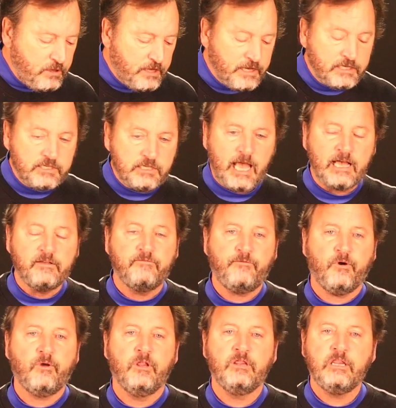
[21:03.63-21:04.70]
this
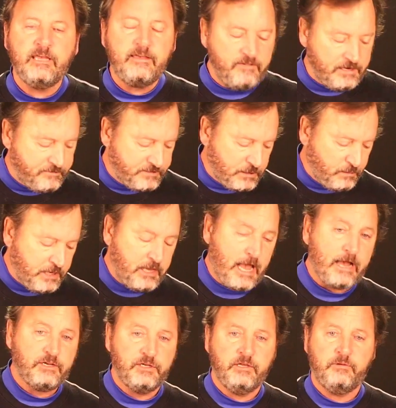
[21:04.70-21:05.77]
for a living, if somebody
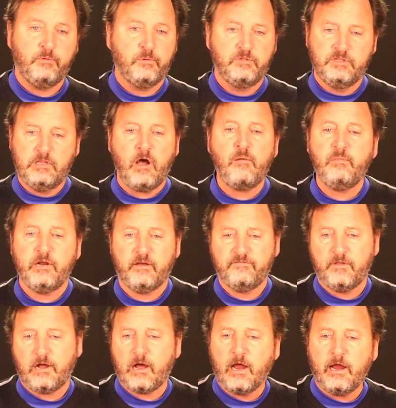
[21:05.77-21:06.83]
actually was dumb enough
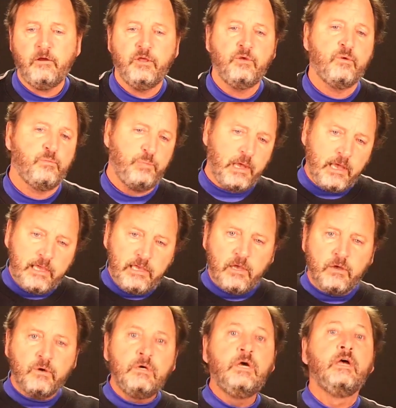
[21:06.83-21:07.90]
to hire you and pay
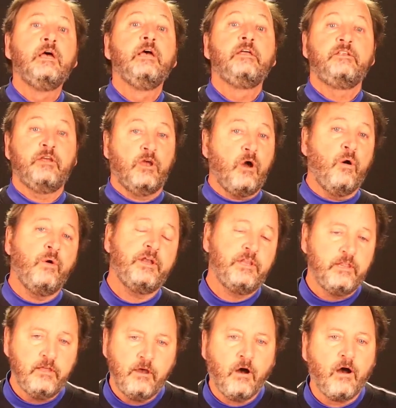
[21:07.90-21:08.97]
you to go
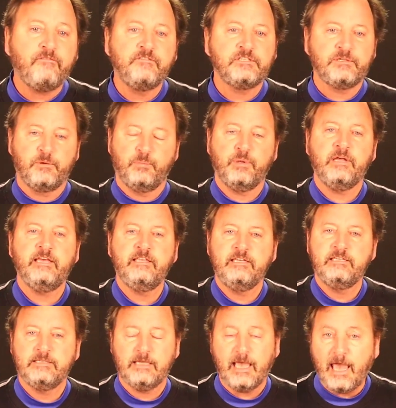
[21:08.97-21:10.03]
into the office to play
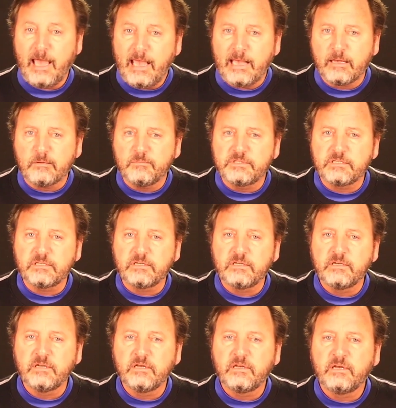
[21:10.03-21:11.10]
these games,
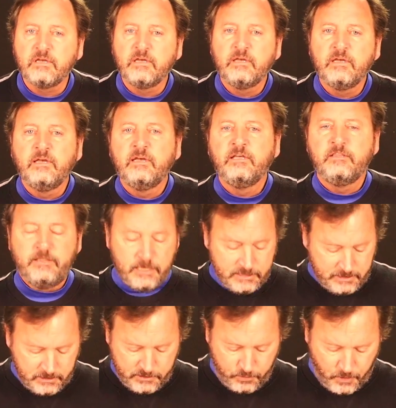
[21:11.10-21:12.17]

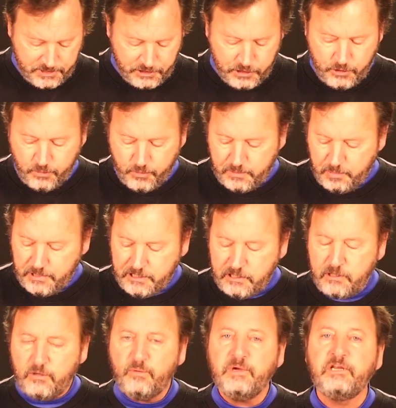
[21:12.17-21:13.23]
this is what you would be
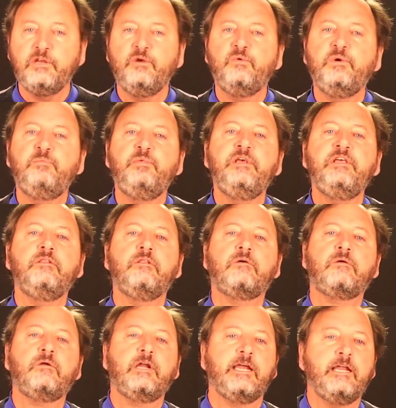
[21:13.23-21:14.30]
doing. You would be
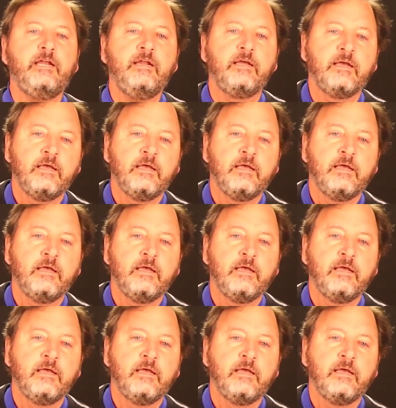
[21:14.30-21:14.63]
learning